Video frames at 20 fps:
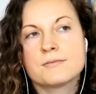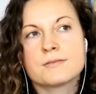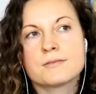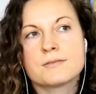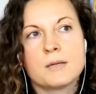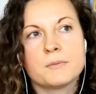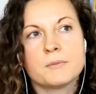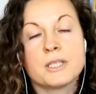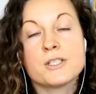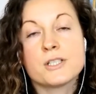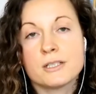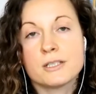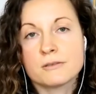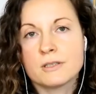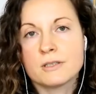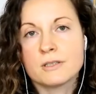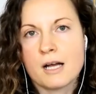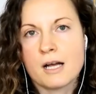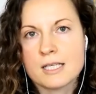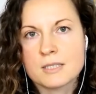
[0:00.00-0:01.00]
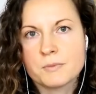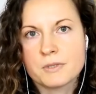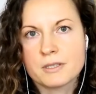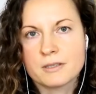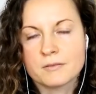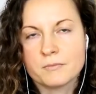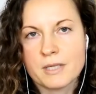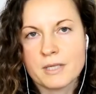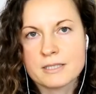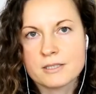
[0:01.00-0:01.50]
from the general
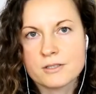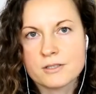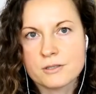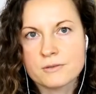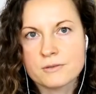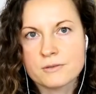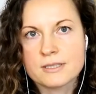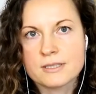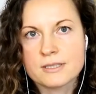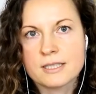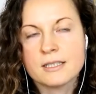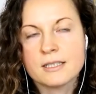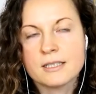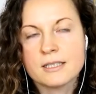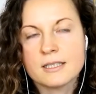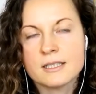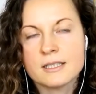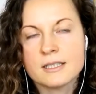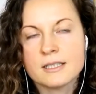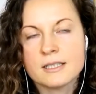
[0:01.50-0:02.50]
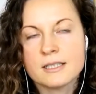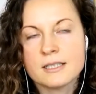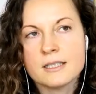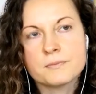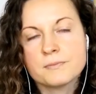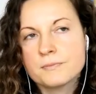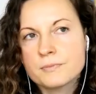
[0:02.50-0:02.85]
hospital of massachusetts and he is